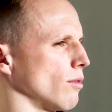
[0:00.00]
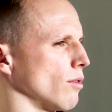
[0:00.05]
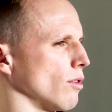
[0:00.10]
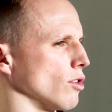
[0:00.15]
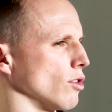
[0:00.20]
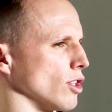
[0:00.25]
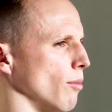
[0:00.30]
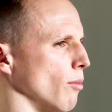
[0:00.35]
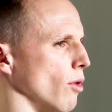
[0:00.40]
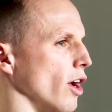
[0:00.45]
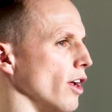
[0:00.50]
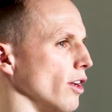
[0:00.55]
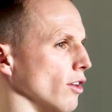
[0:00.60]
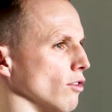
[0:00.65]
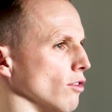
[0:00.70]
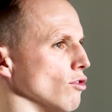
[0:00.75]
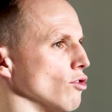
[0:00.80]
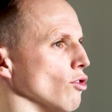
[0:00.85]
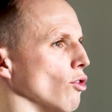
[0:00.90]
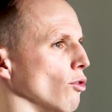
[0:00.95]
Because I'm not in
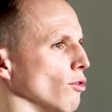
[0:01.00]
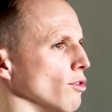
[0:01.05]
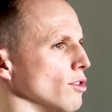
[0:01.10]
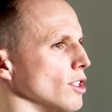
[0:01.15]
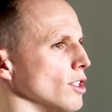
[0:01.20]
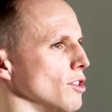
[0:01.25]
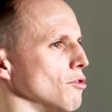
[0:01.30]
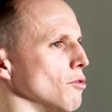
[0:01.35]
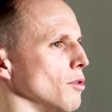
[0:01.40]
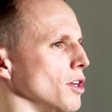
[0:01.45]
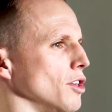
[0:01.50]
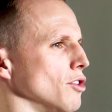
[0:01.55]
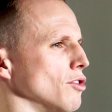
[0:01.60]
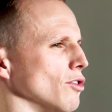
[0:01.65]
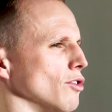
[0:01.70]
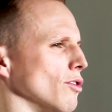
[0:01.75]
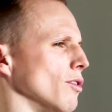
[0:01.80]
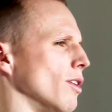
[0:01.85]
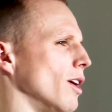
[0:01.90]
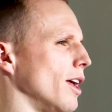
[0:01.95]
control of the
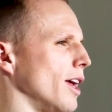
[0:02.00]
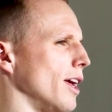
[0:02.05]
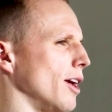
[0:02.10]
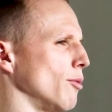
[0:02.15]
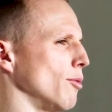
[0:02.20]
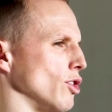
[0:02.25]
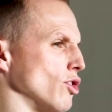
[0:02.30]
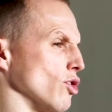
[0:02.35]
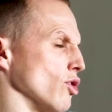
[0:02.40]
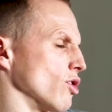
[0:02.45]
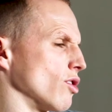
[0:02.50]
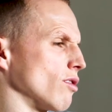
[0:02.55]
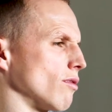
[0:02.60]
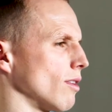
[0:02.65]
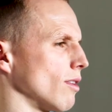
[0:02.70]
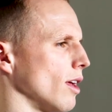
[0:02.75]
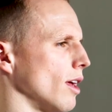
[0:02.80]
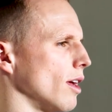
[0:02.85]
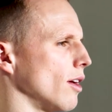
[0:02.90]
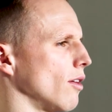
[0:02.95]
situation. But it's just,
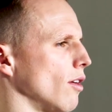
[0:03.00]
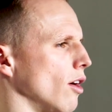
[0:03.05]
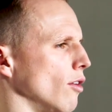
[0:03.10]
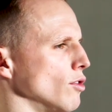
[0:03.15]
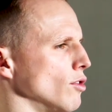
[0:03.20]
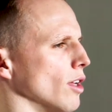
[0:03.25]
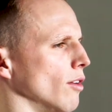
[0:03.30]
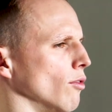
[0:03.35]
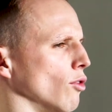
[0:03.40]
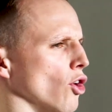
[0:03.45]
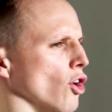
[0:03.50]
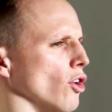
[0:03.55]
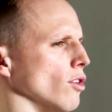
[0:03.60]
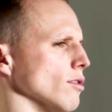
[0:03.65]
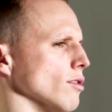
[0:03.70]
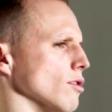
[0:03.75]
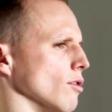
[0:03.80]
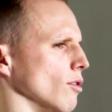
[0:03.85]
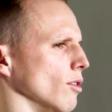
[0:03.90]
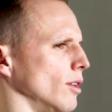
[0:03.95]
obviously I've learned
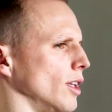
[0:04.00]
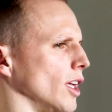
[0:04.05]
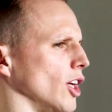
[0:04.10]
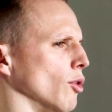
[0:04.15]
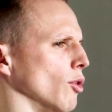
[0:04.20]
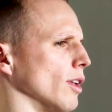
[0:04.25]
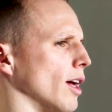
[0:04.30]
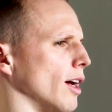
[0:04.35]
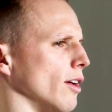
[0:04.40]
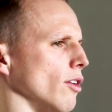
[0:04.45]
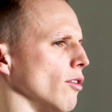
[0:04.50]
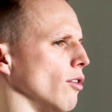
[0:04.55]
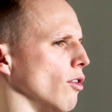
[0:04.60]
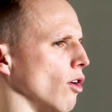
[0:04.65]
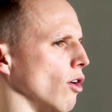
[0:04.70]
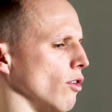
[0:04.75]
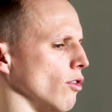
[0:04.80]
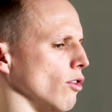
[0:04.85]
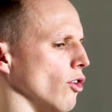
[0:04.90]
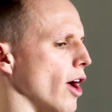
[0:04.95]
to deal with that.
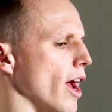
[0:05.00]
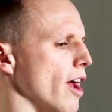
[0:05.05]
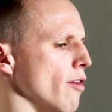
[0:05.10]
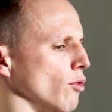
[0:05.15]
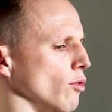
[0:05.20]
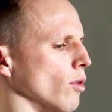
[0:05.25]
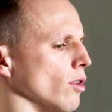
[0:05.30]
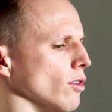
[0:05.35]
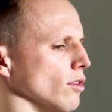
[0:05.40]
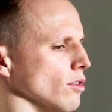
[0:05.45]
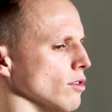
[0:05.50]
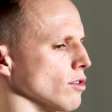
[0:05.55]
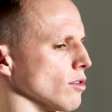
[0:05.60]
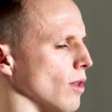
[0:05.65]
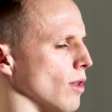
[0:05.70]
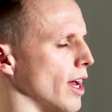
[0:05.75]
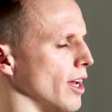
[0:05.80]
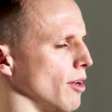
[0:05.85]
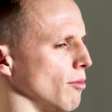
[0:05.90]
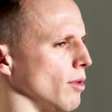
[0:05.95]
Not everyone's
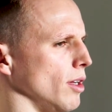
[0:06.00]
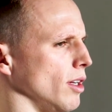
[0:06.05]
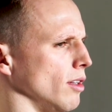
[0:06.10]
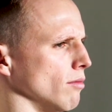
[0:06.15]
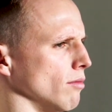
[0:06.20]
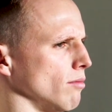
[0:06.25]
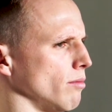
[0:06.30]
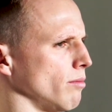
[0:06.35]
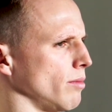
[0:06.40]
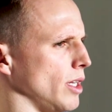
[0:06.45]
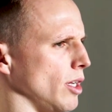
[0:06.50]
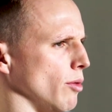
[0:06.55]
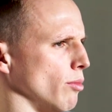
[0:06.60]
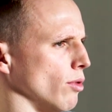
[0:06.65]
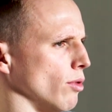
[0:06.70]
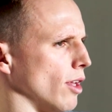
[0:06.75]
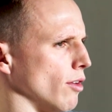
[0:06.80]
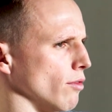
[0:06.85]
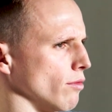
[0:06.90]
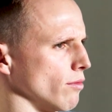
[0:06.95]
like me, and people
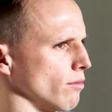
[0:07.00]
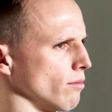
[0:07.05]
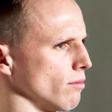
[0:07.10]
have,